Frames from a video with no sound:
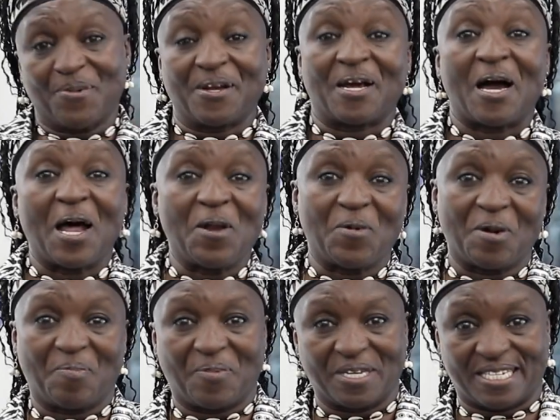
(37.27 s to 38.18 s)
put
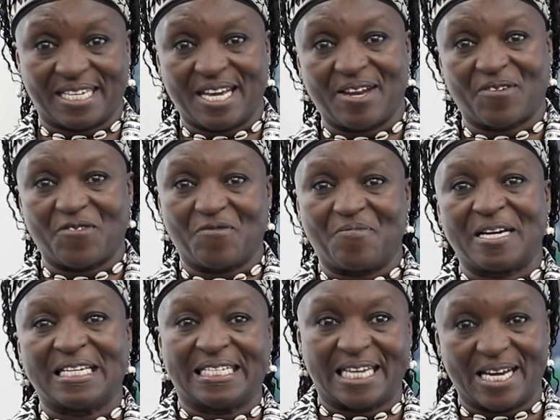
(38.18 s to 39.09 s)
100% of
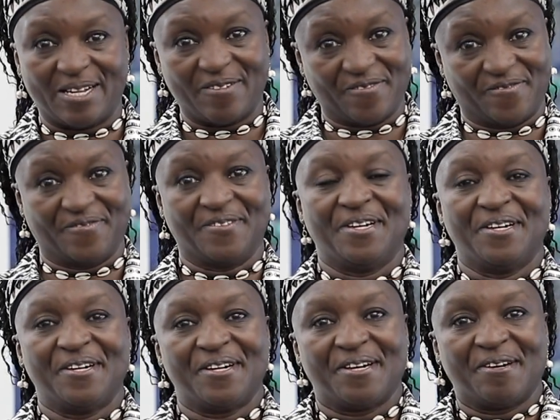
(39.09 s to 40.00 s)
myself
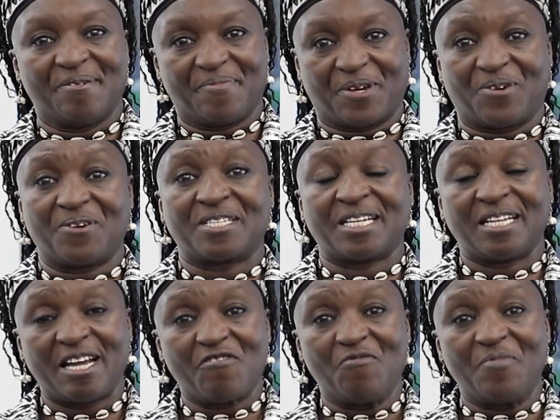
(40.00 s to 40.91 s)
because I
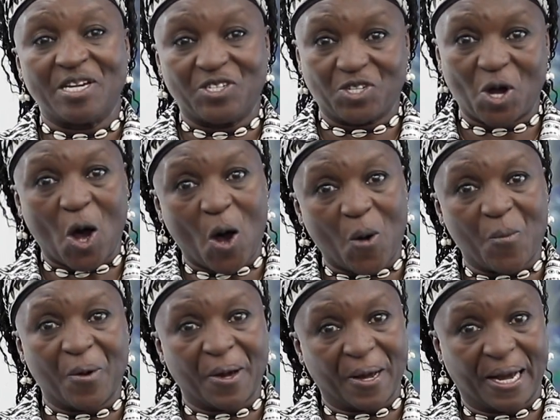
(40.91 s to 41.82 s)
love my job,
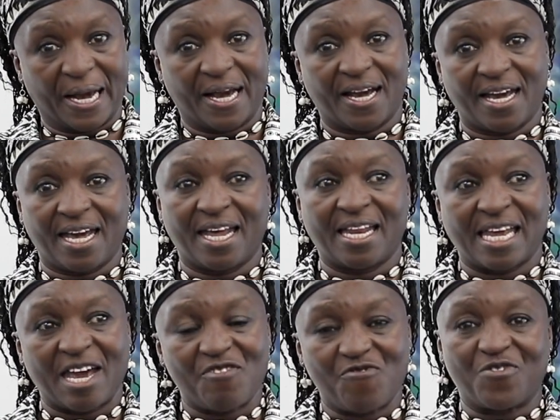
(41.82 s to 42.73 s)

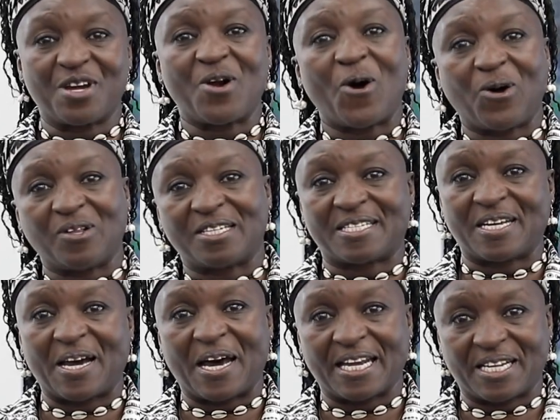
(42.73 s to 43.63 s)
and every
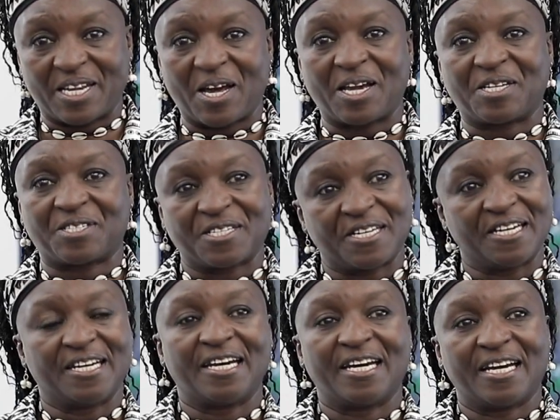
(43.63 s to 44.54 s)
holster I touch,
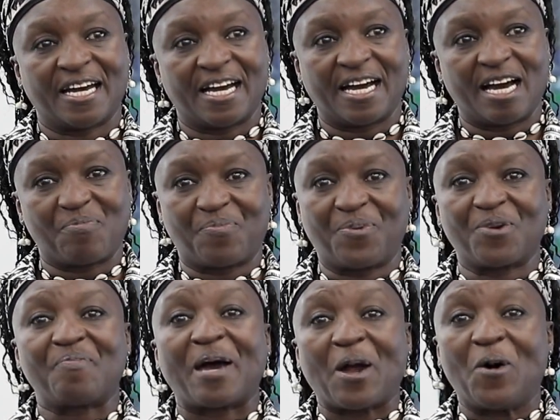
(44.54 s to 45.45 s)
I
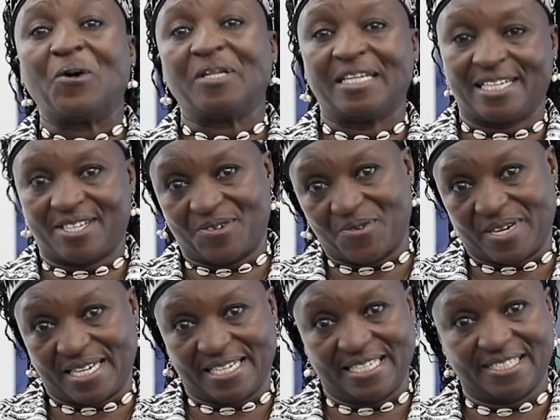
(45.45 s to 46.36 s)
put my all into
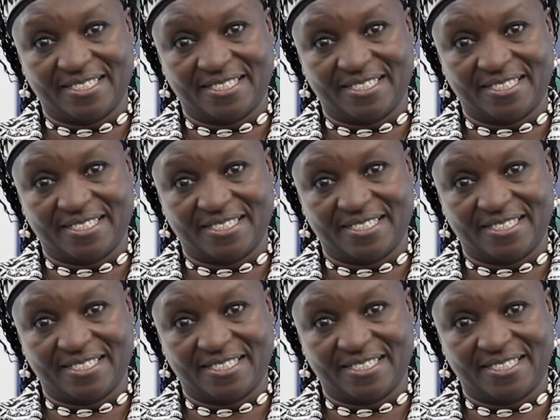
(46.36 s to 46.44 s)
it